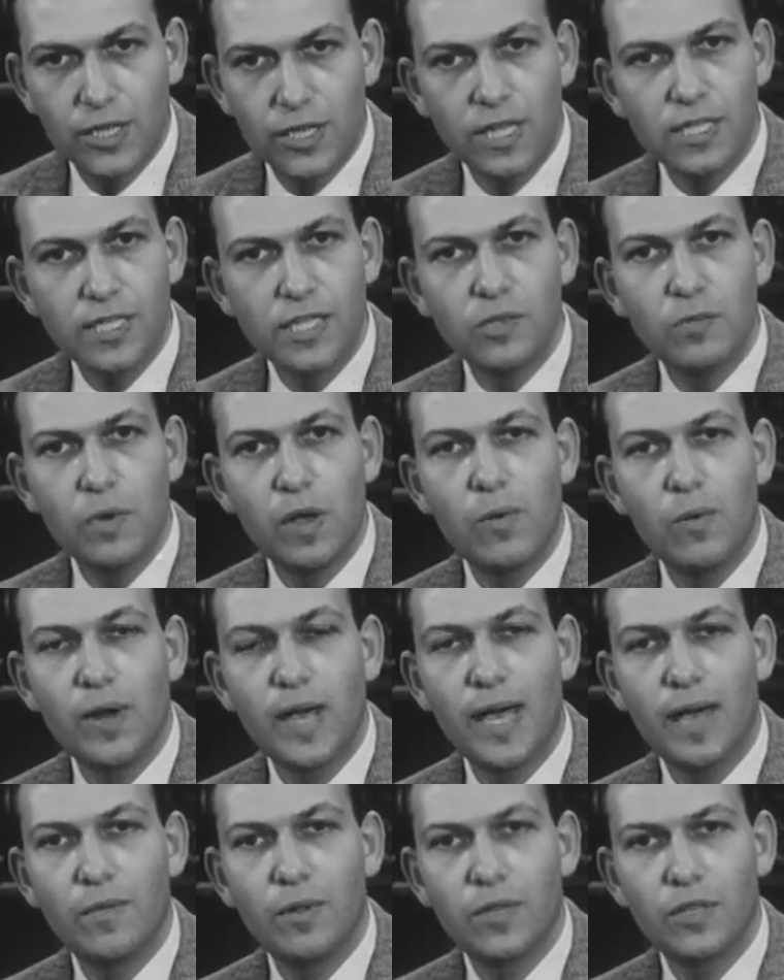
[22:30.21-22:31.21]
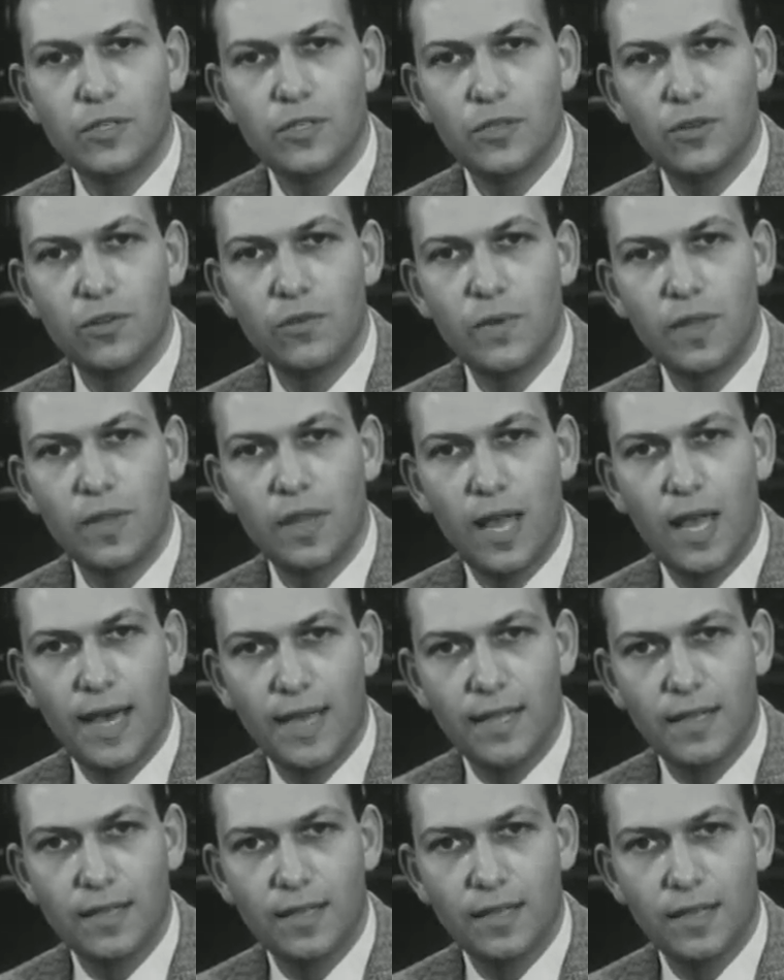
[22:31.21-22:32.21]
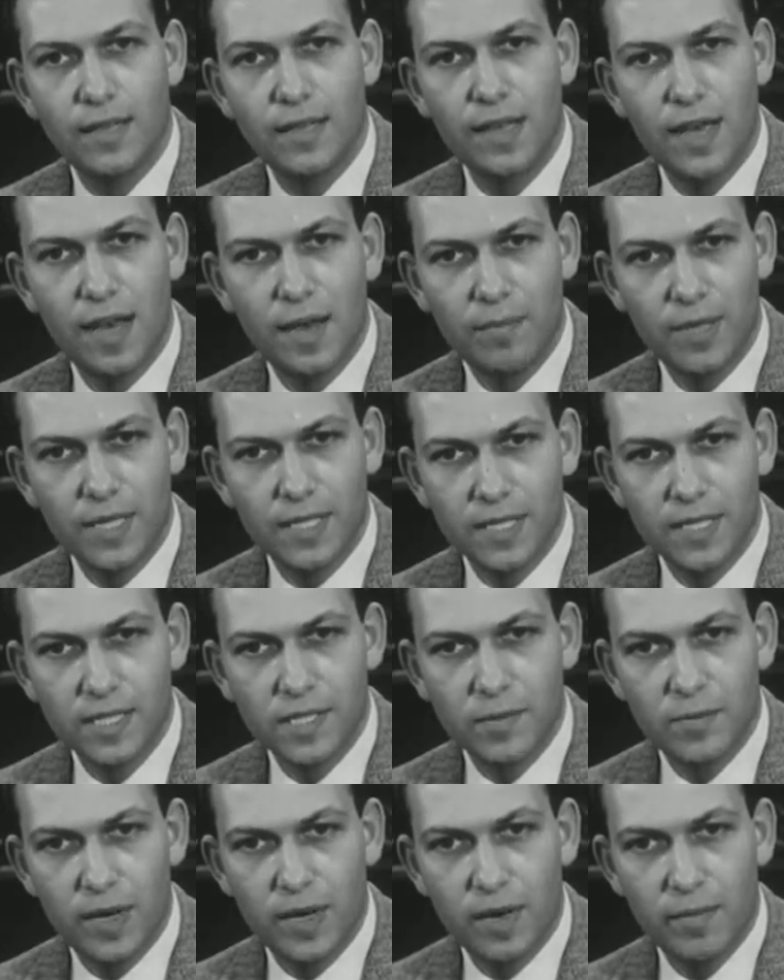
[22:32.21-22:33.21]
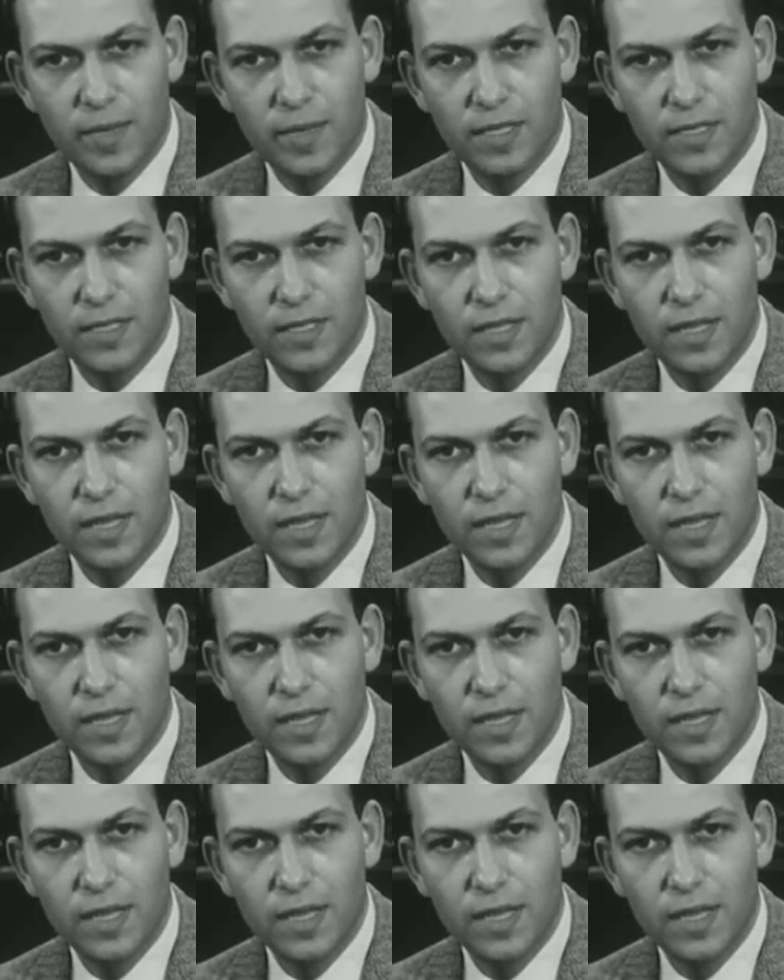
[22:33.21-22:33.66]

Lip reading: just as we were able to do with light in the optics experiment.